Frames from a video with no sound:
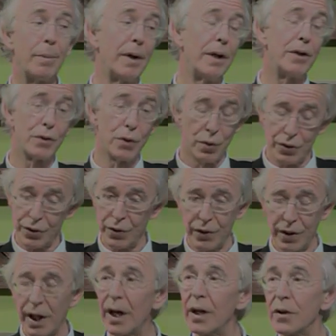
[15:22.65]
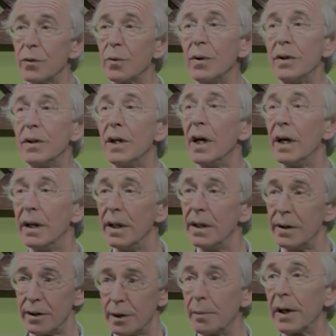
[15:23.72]
Mm -hmm. It's mm-hmm. also the case with TNE.
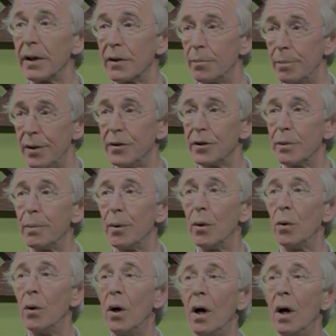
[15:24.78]
It's a matter of principle.